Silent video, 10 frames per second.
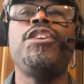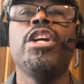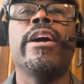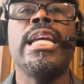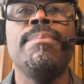
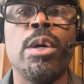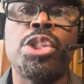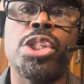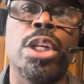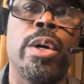you're
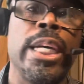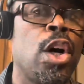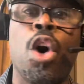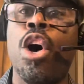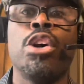emotional and
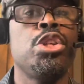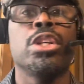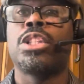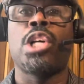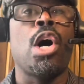all
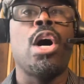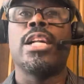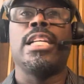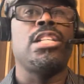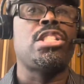you're
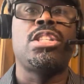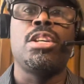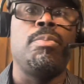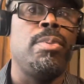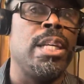taught is to